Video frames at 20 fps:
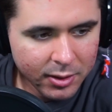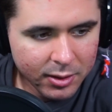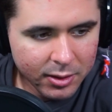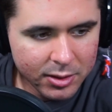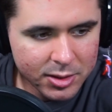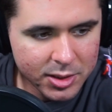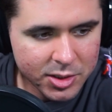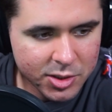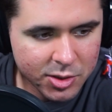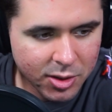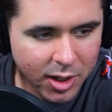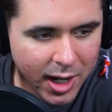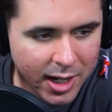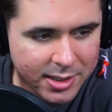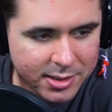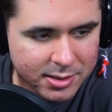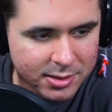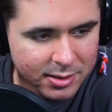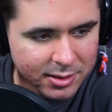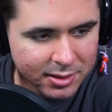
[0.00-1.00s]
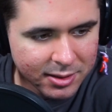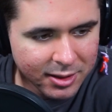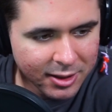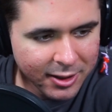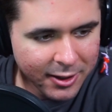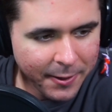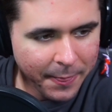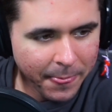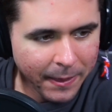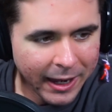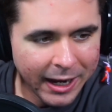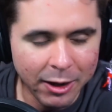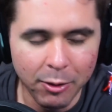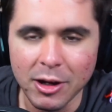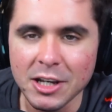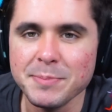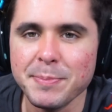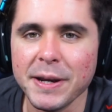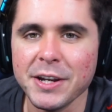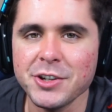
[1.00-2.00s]
Just crazy.
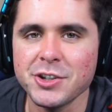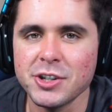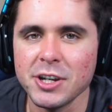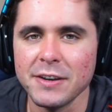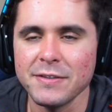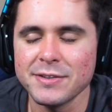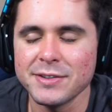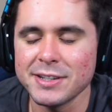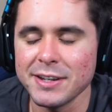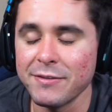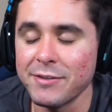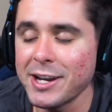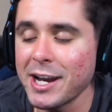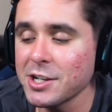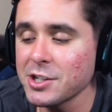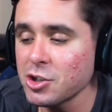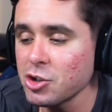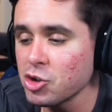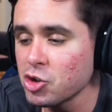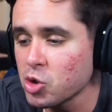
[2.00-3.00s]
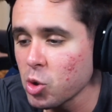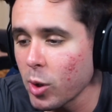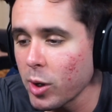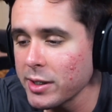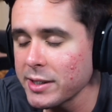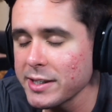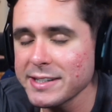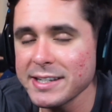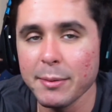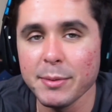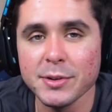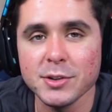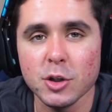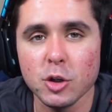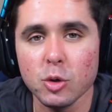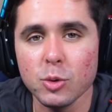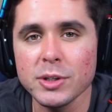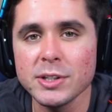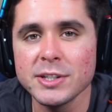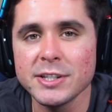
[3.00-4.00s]
Anyways, Big Chiefs, if you guys enjoyed this episode
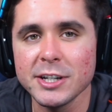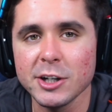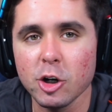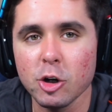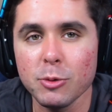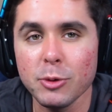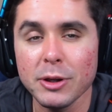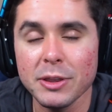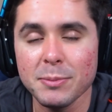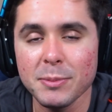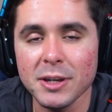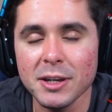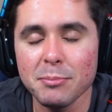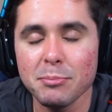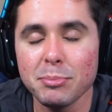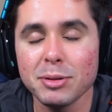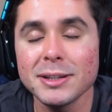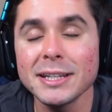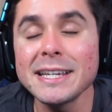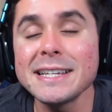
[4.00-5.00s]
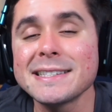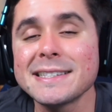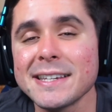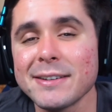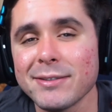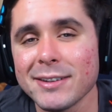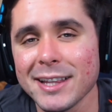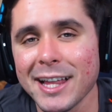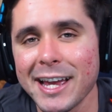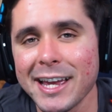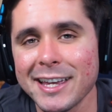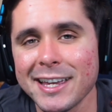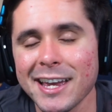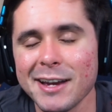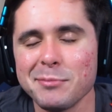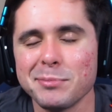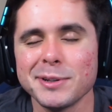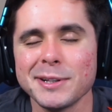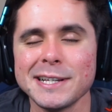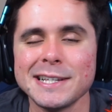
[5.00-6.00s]
of ReZero with me, please leave a like
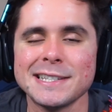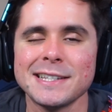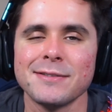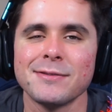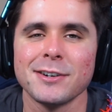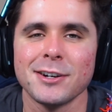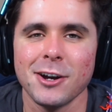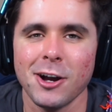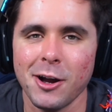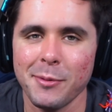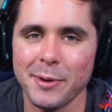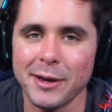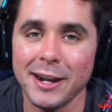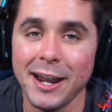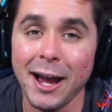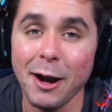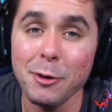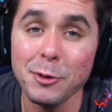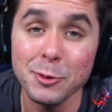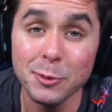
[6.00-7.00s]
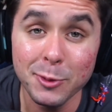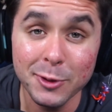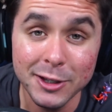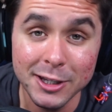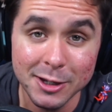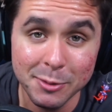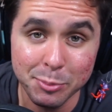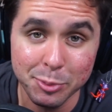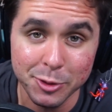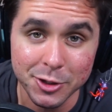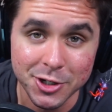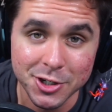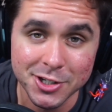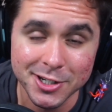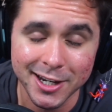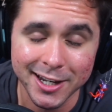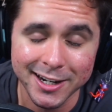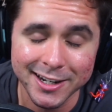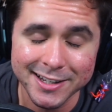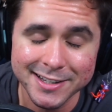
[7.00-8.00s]
and please leave a comment. I would really
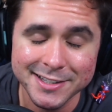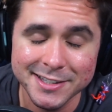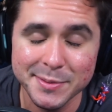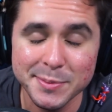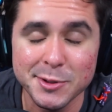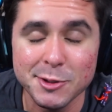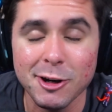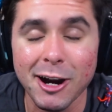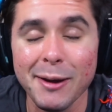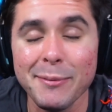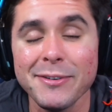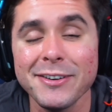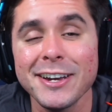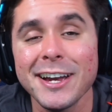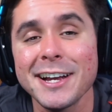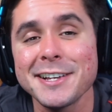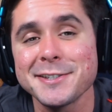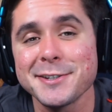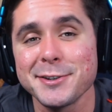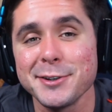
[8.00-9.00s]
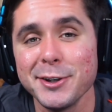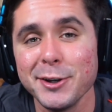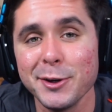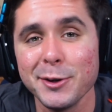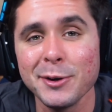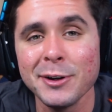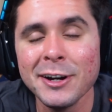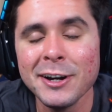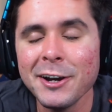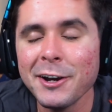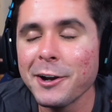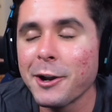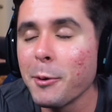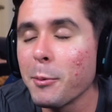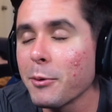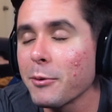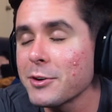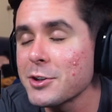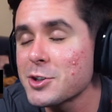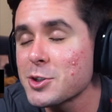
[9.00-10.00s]
appreciate it. Subscribe if you guys are new. Come
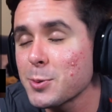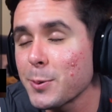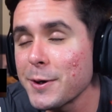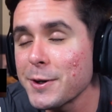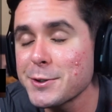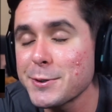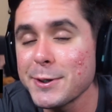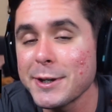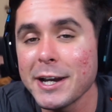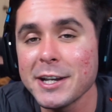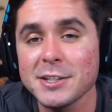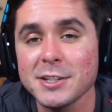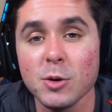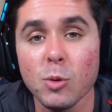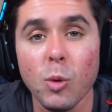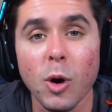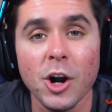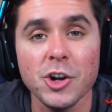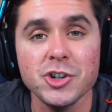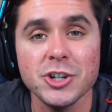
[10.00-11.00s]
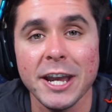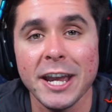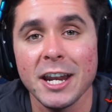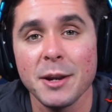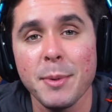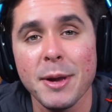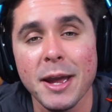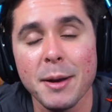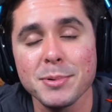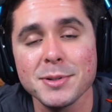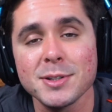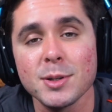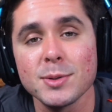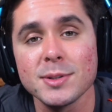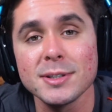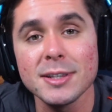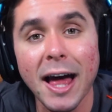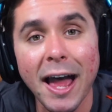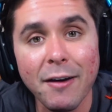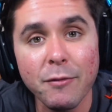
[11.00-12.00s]
over to Twitch so you guys can watch anime episodes
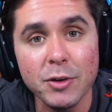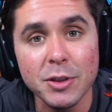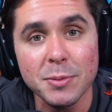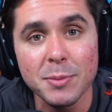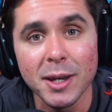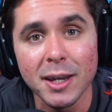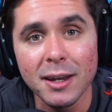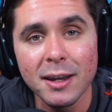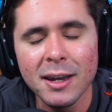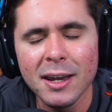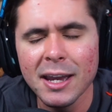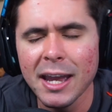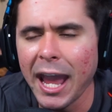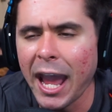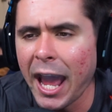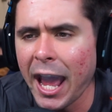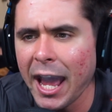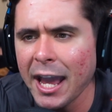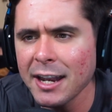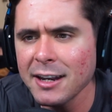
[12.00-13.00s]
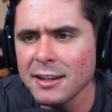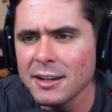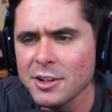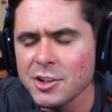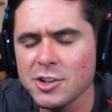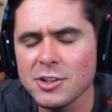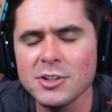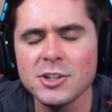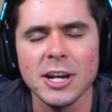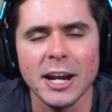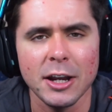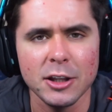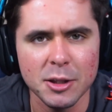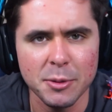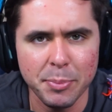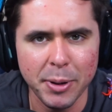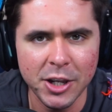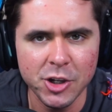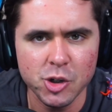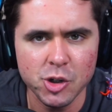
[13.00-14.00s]
live with me. And check out the
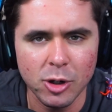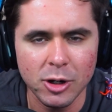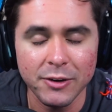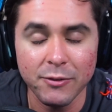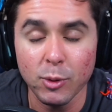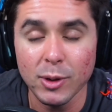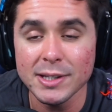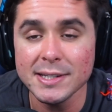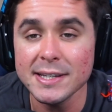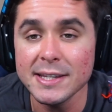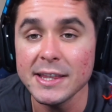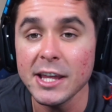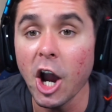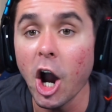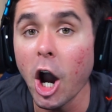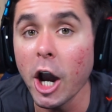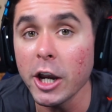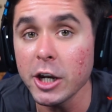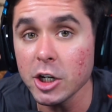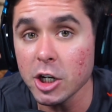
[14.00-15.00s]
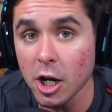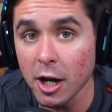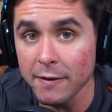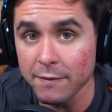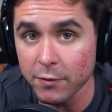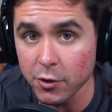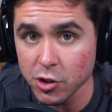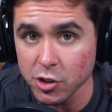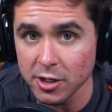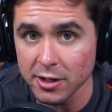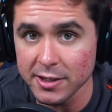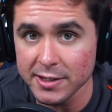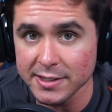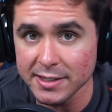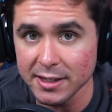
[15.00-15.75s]
Patreon if you want to see the uncut version of this